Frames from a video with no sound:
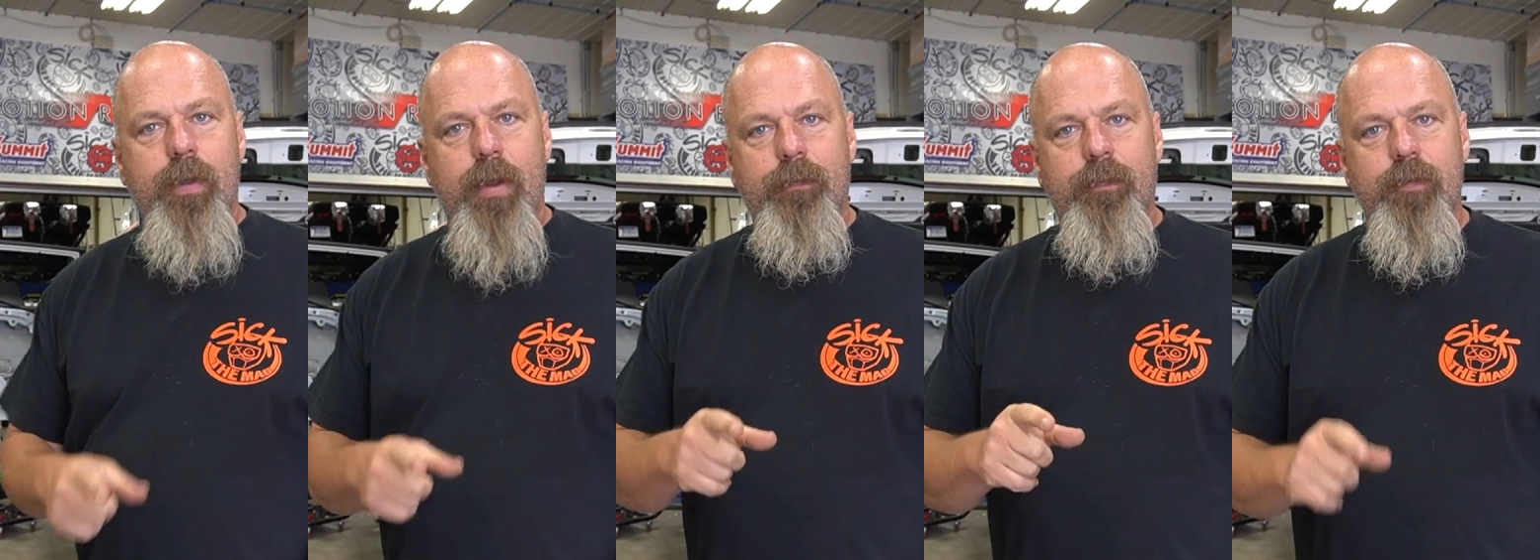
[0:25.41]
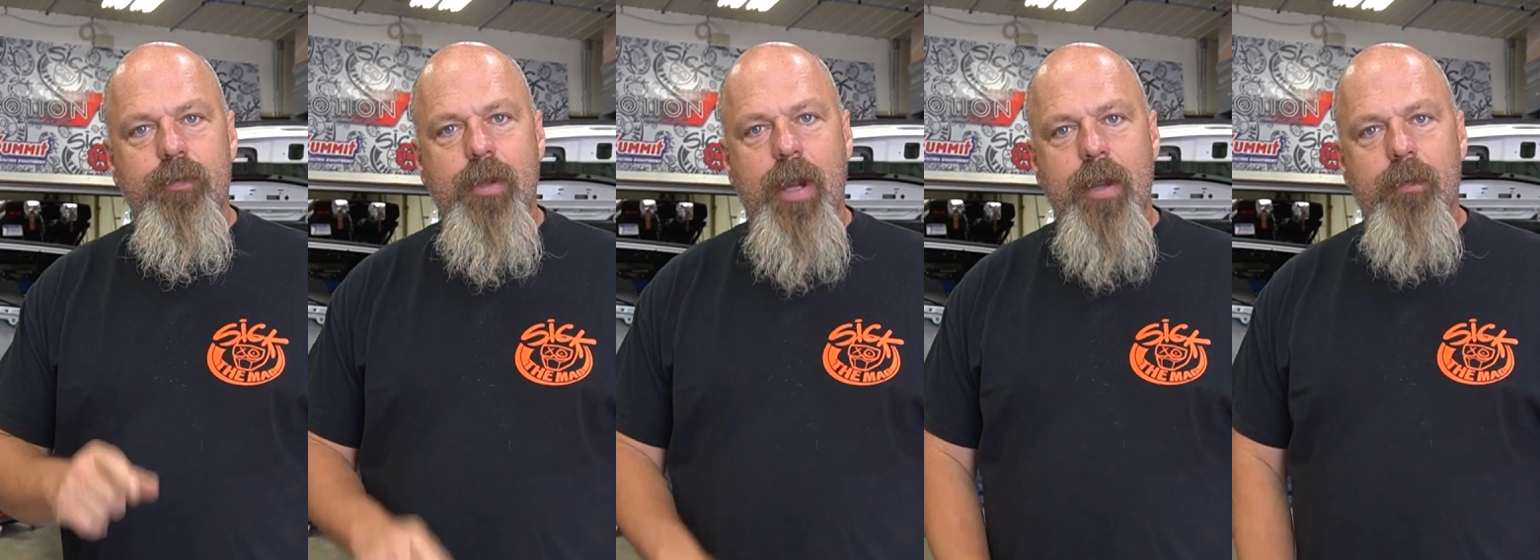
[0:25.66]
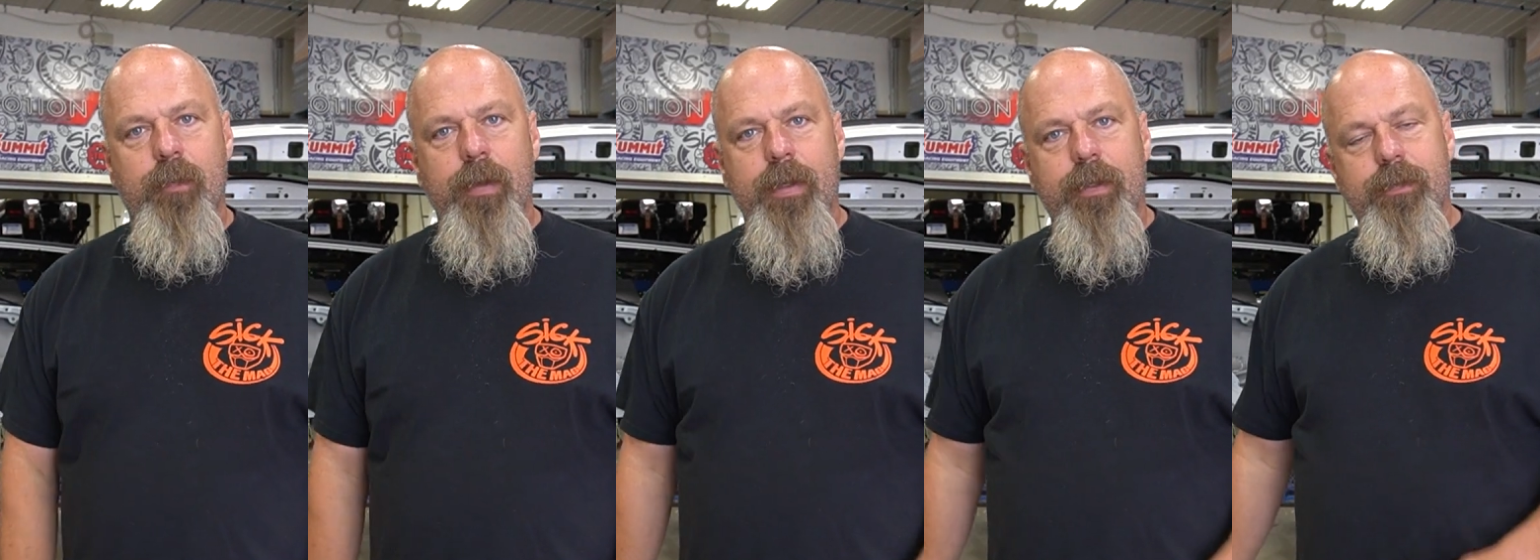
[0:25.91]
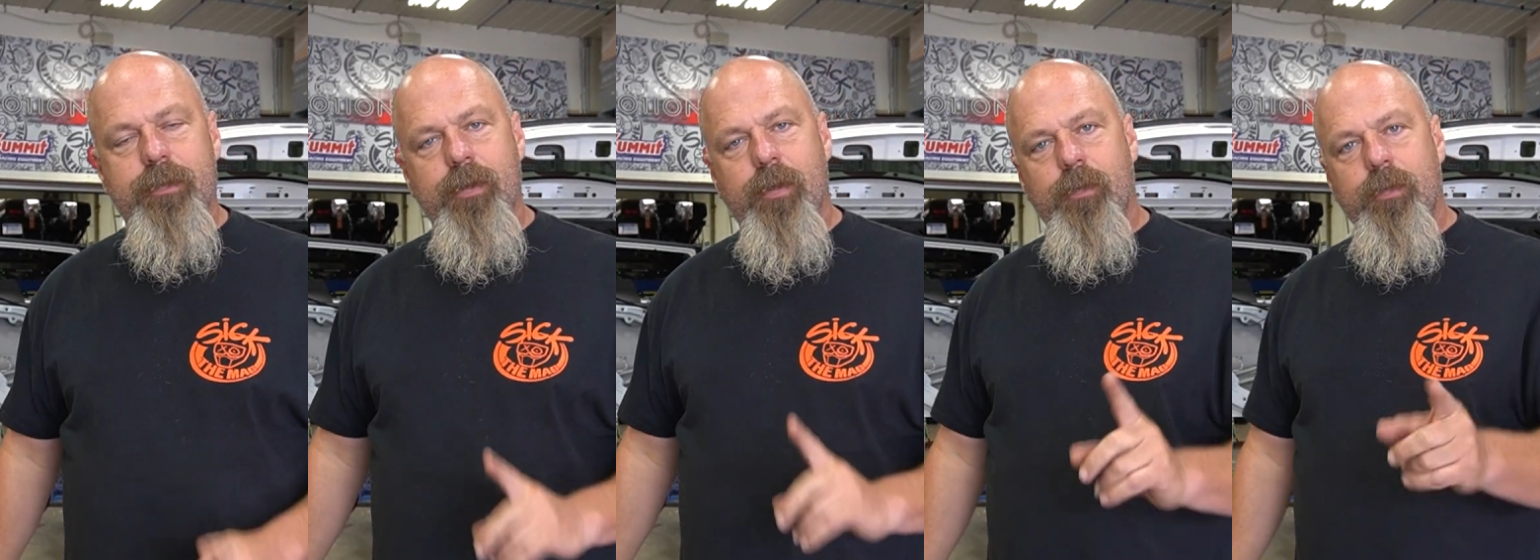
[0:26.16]
ready for drag
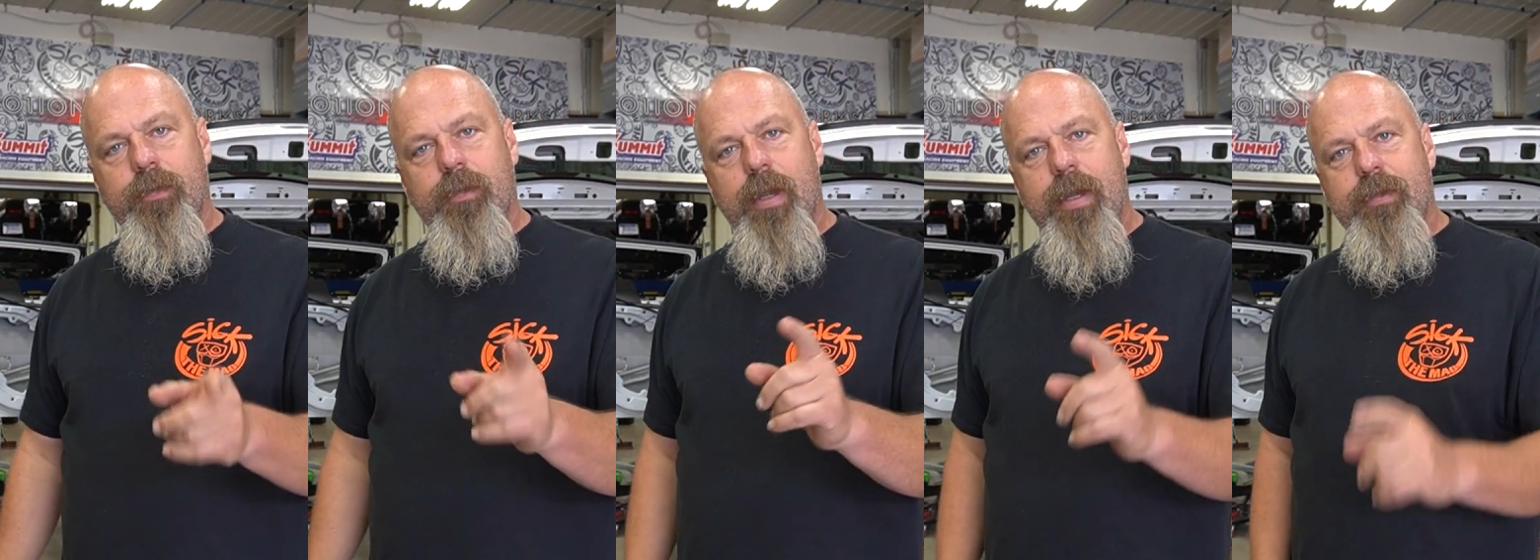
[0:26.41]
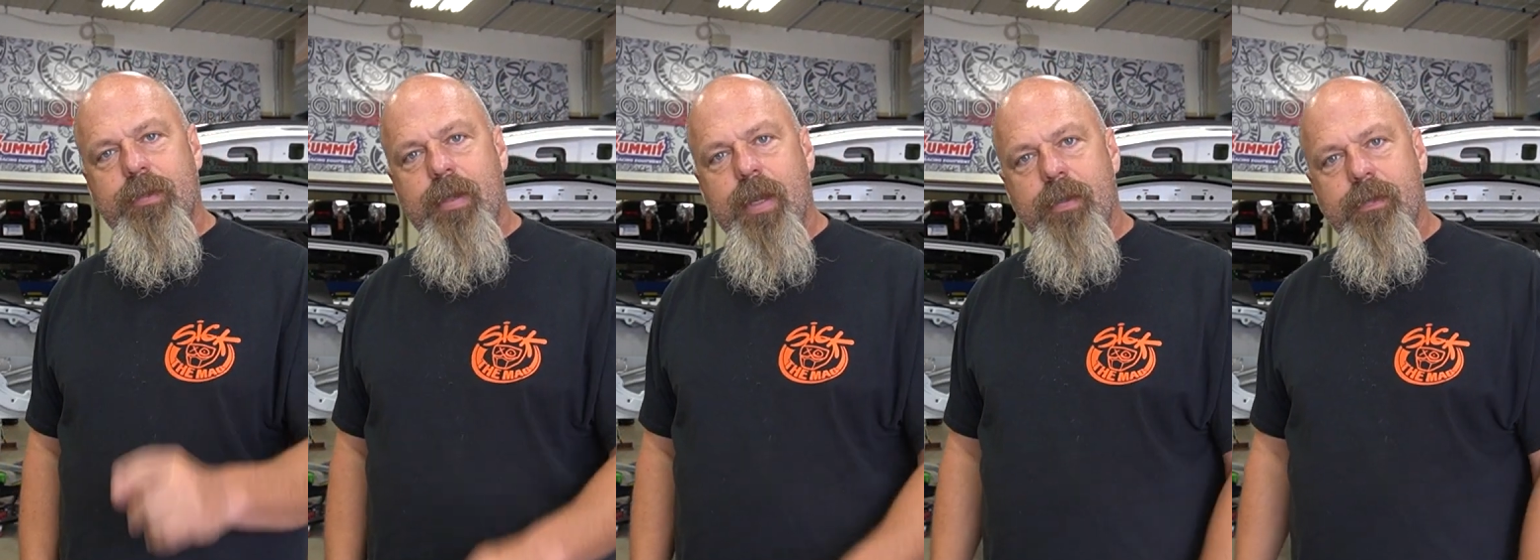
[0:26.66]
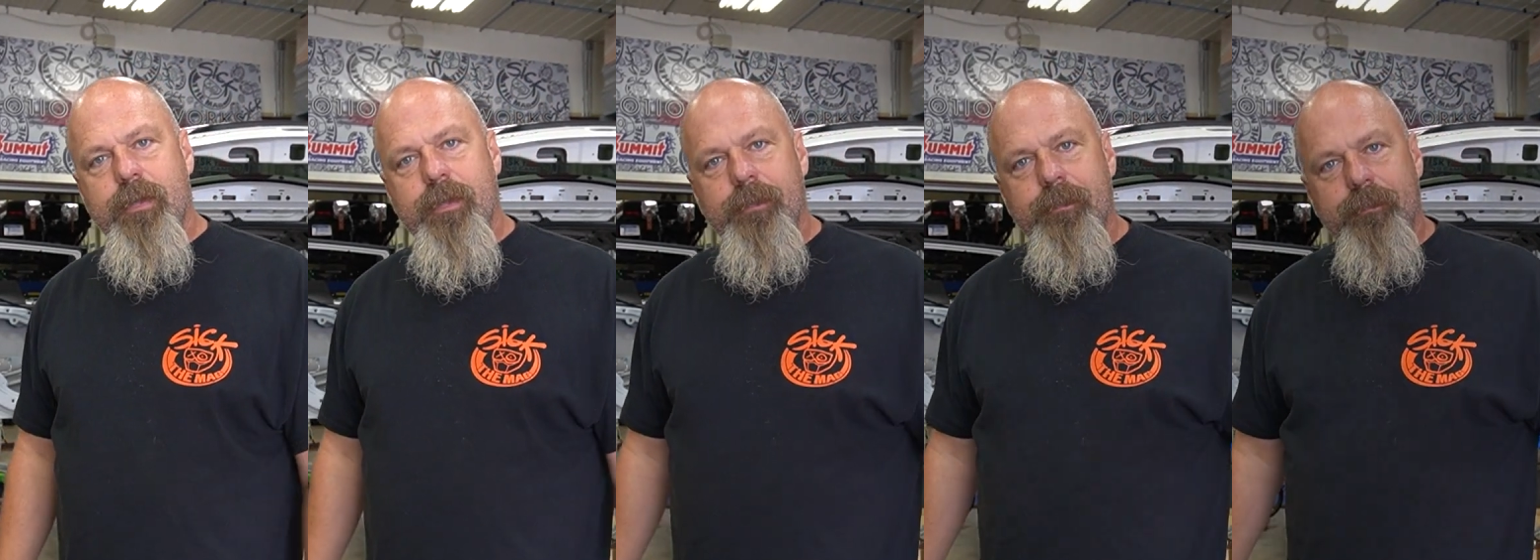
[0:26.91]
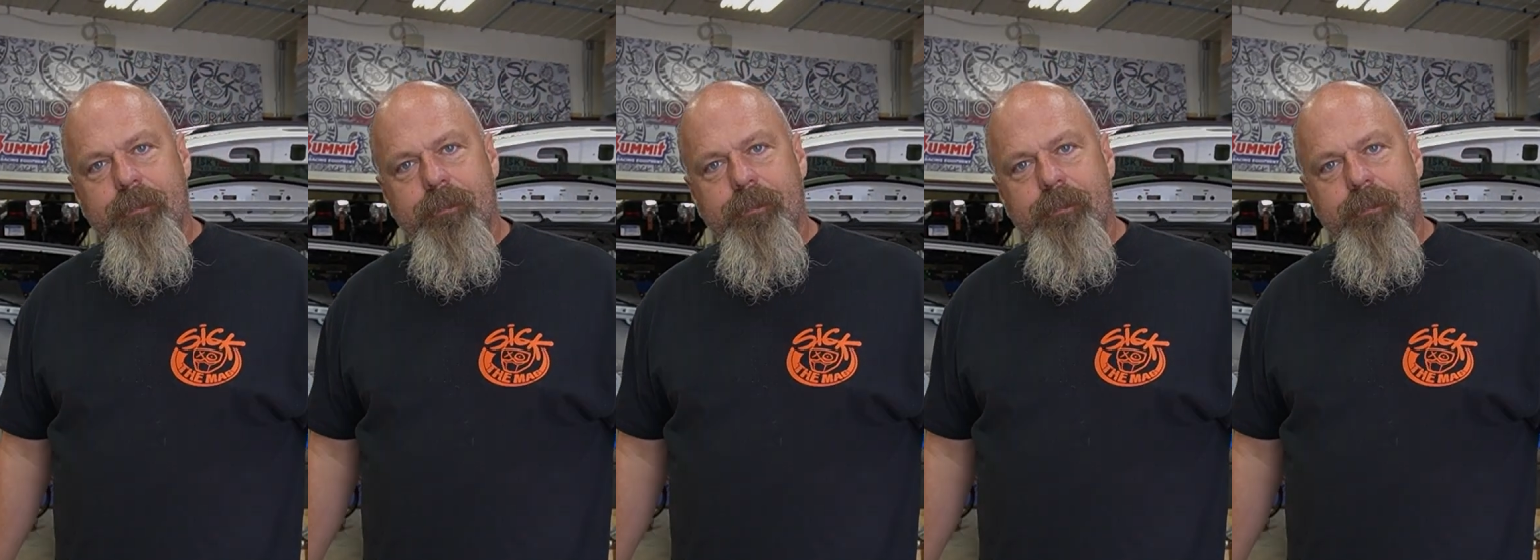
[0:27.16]
week. So thanks, guys.